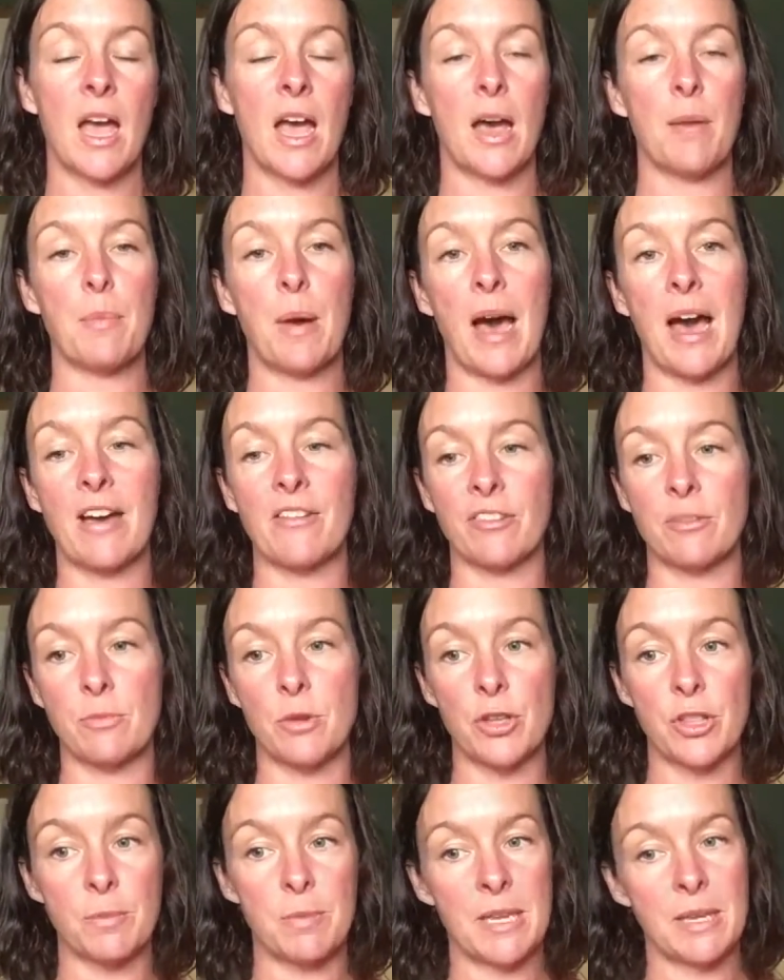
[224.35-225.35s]
apart from
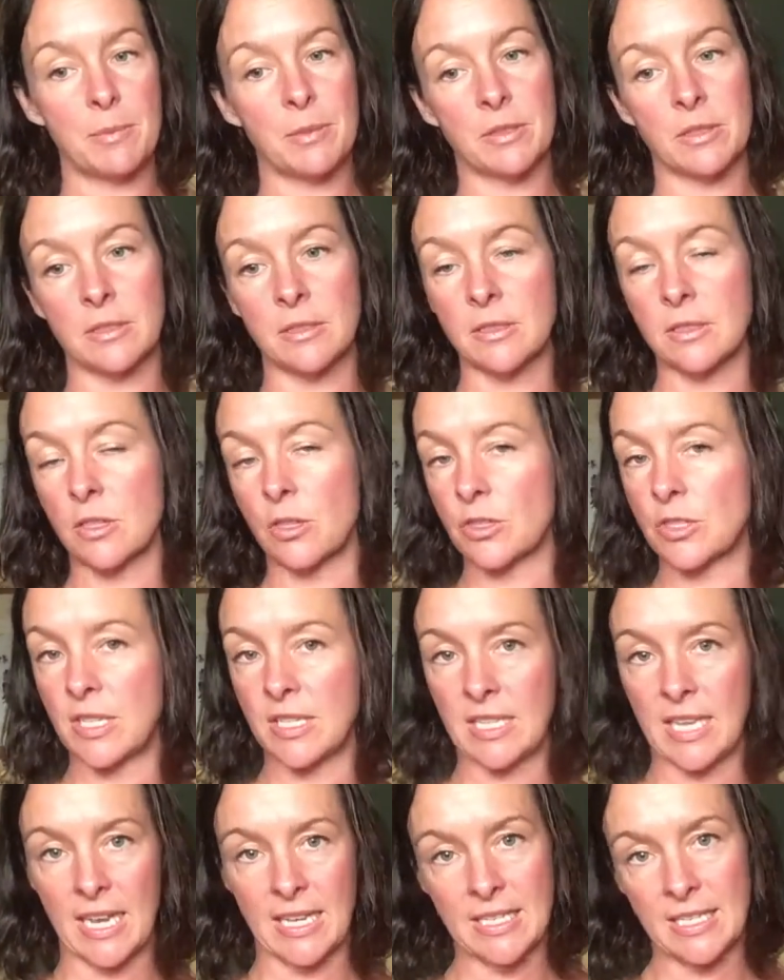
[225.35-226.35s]
other people's or
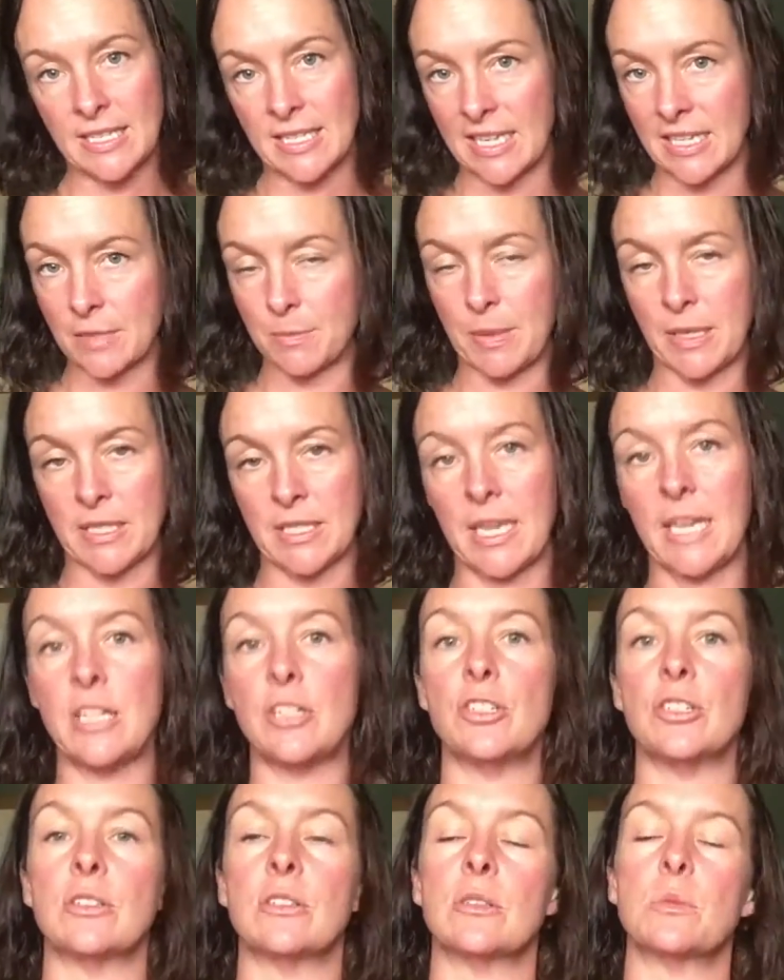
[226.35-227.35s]
society's
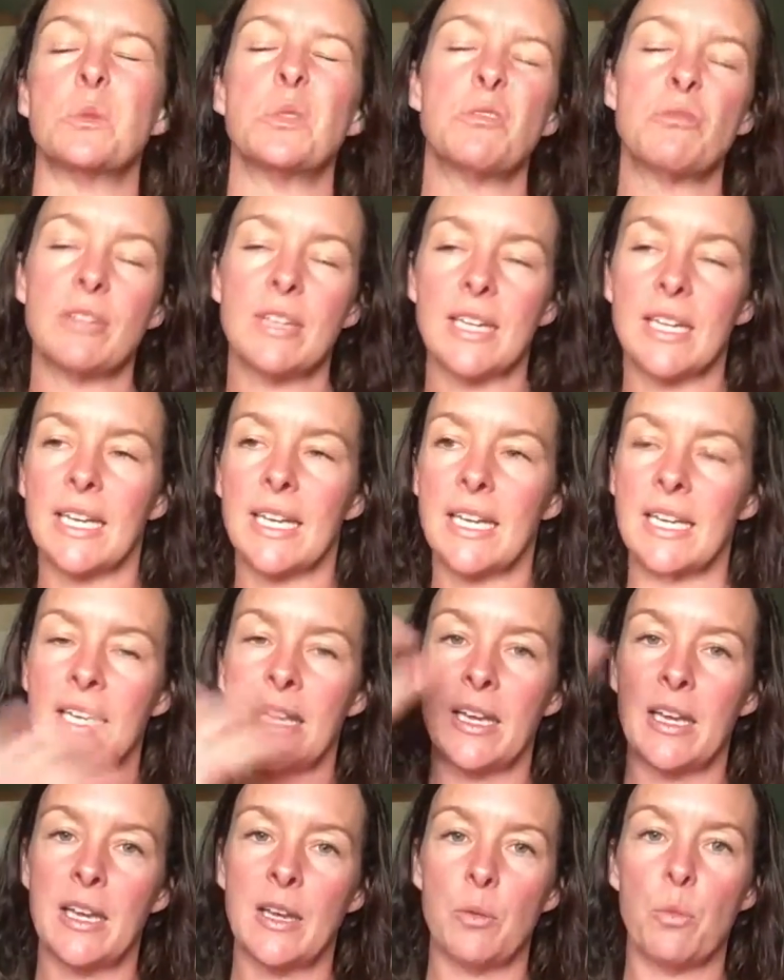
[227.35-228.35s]
expectations, which
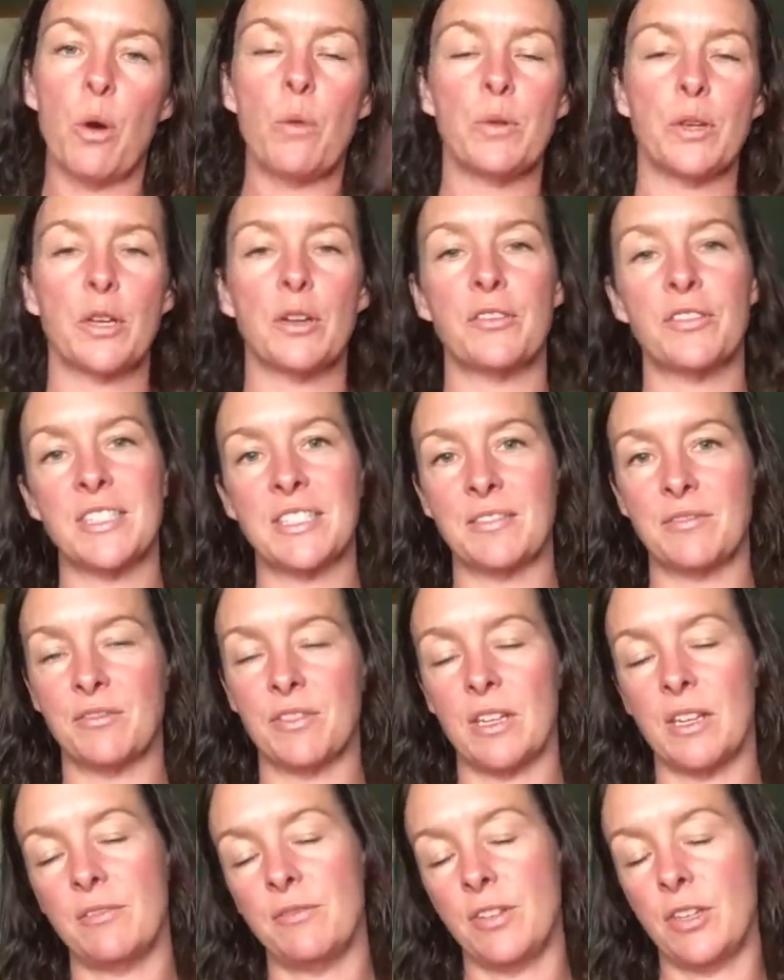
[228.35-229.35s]
really, what we covered
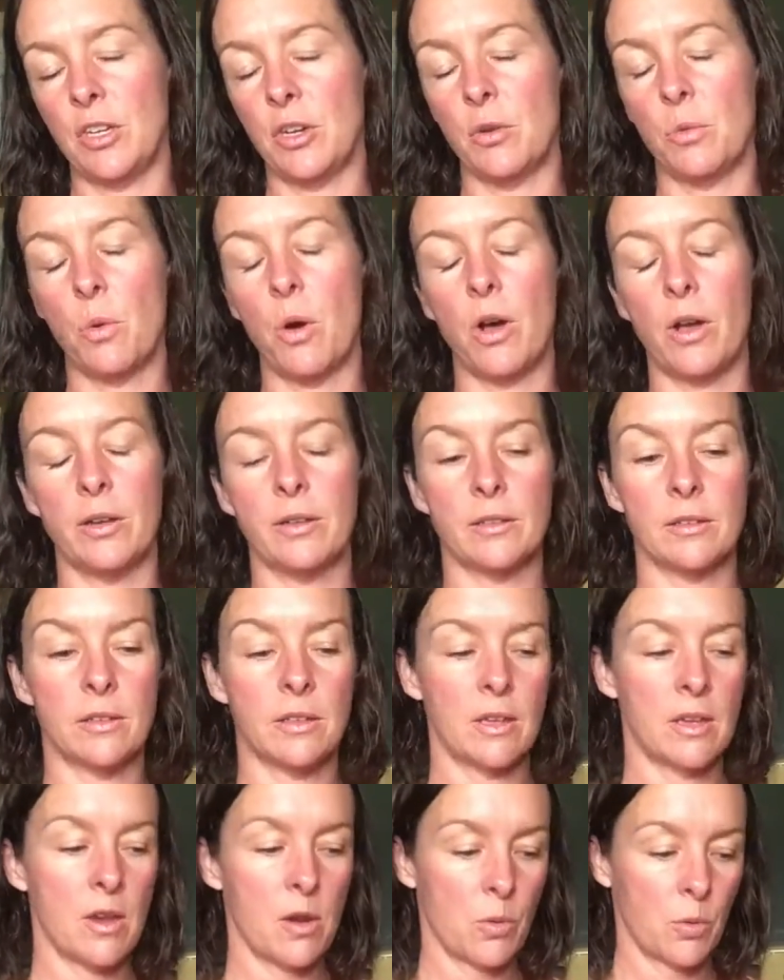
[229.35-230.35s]
in video one,
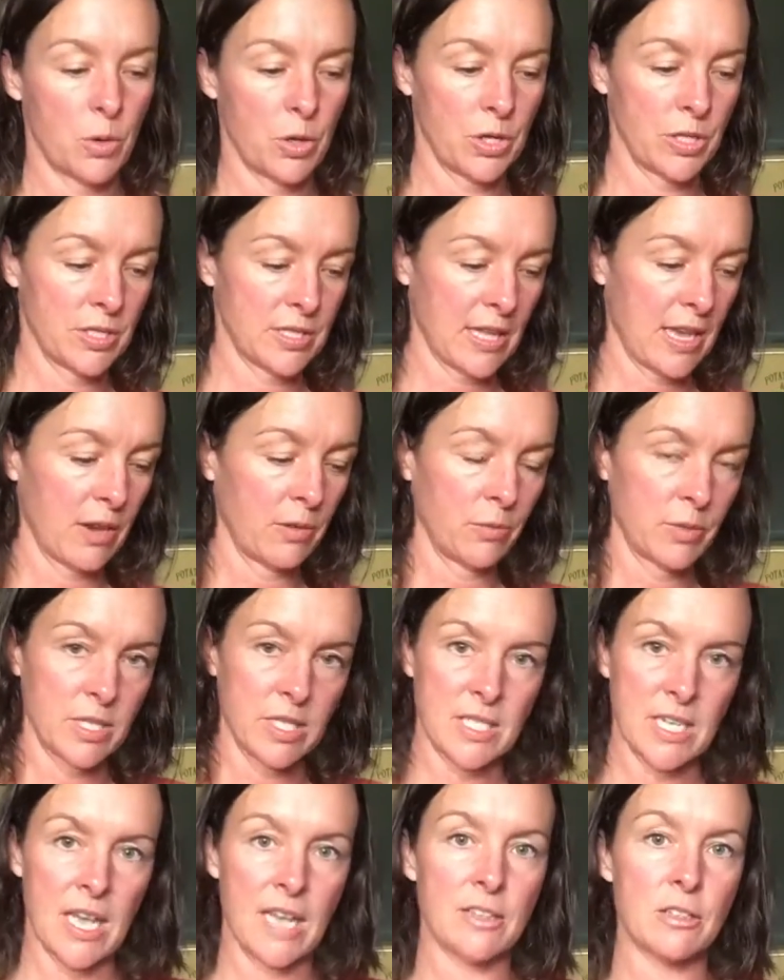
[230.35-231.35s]
was that we
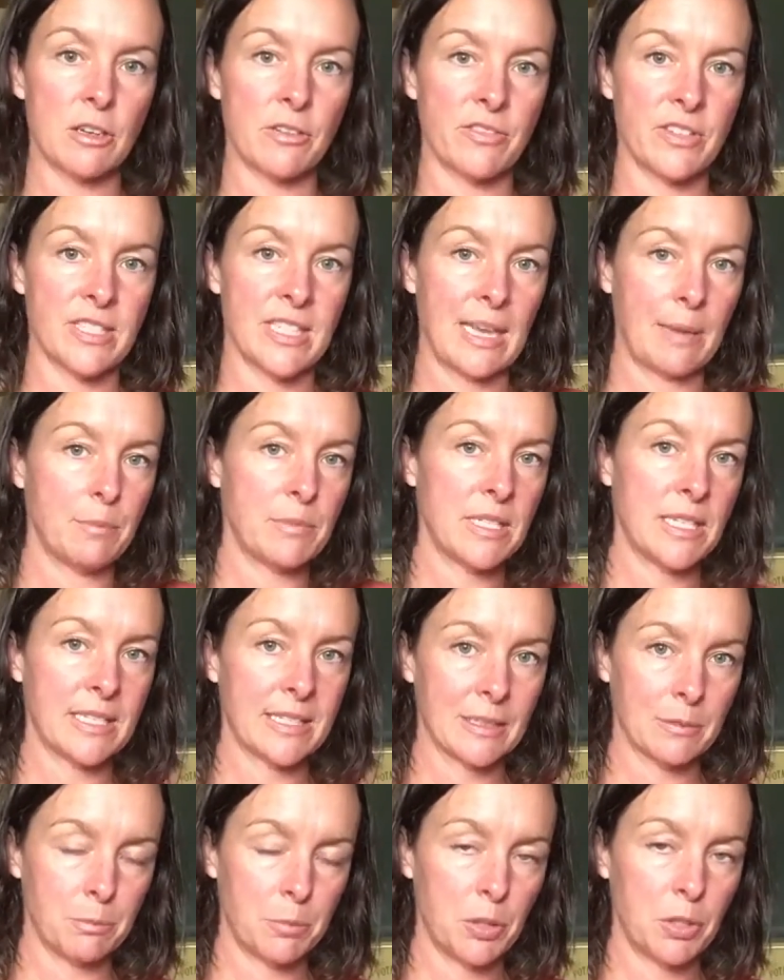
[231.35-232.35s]
start off as empty
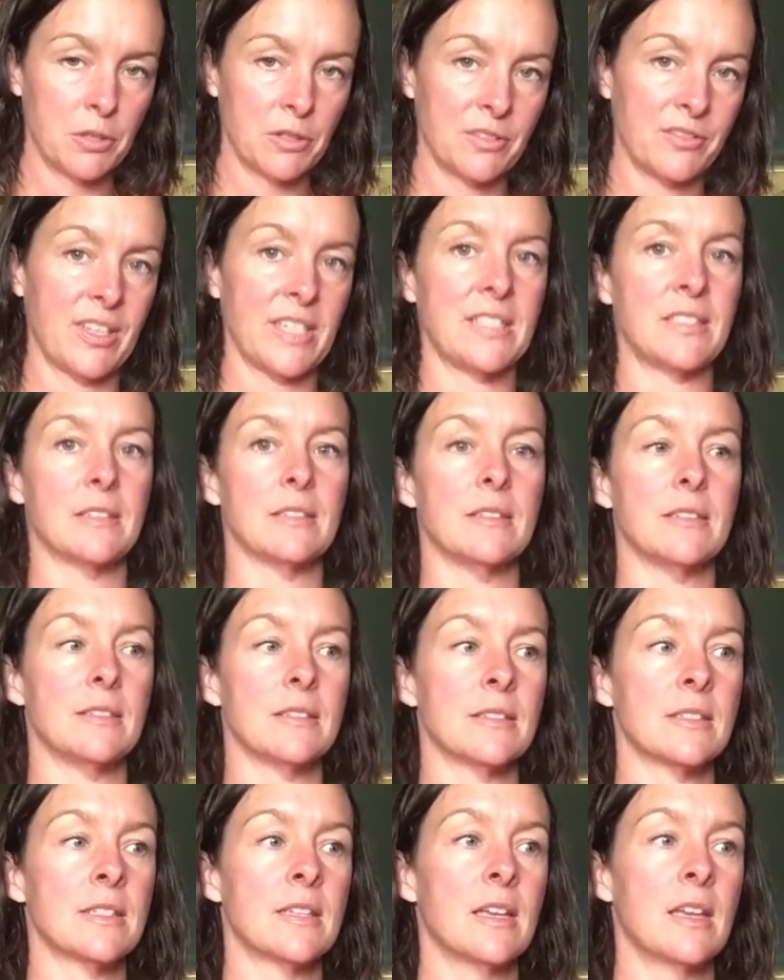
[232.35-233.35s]
little pure
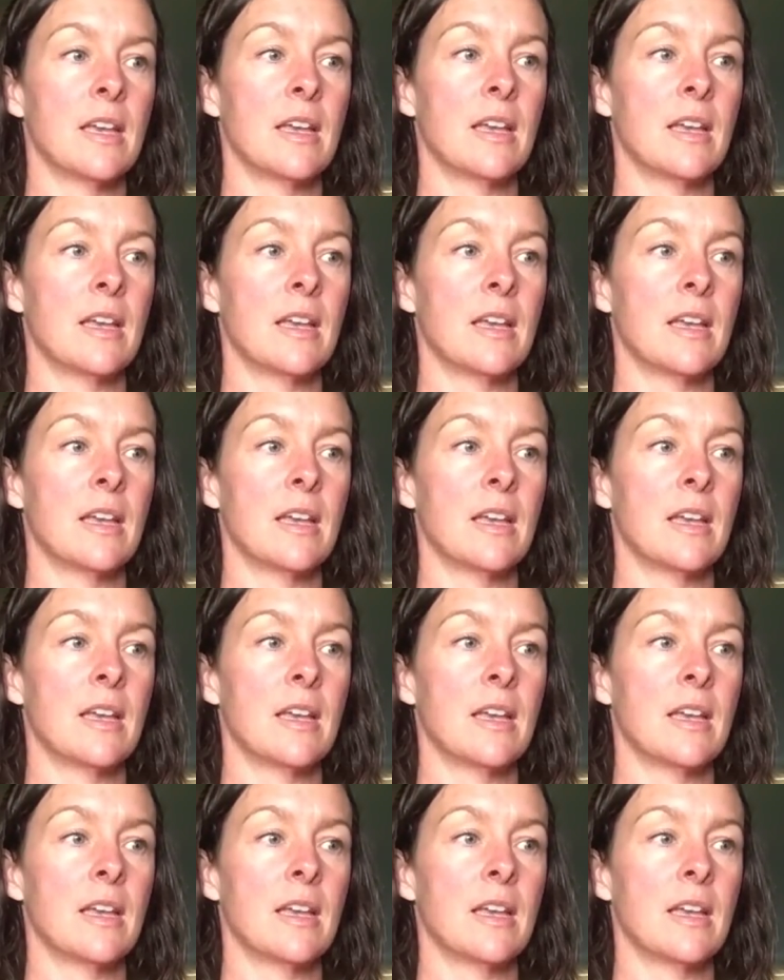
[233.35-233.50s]
vessels,